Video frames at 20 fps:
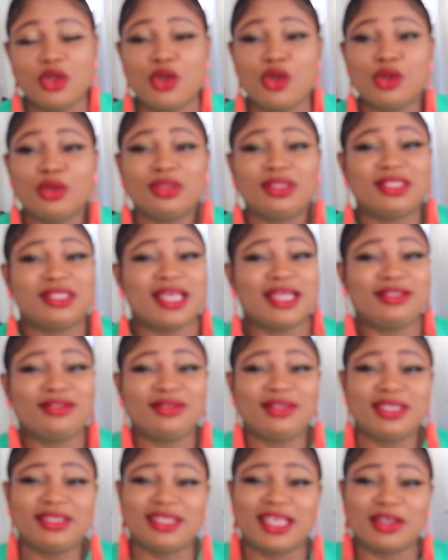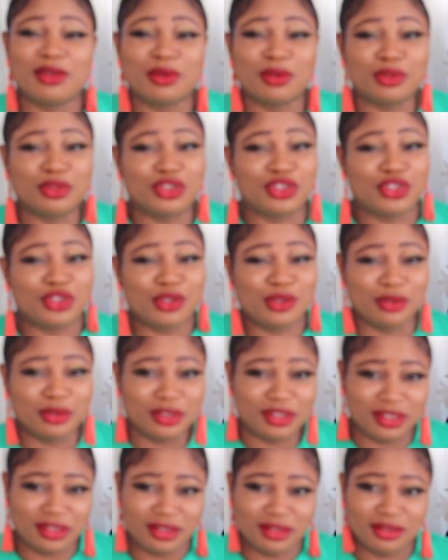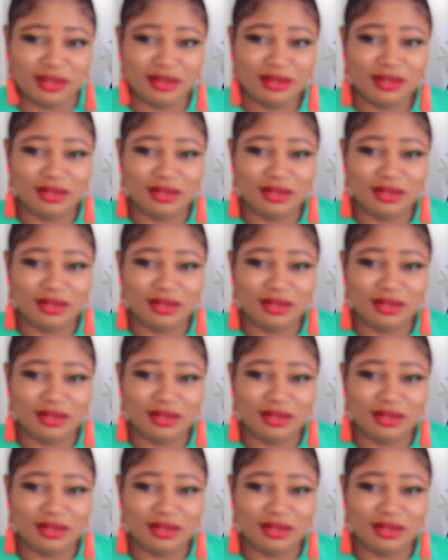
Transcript: On Saturdays, I go to church,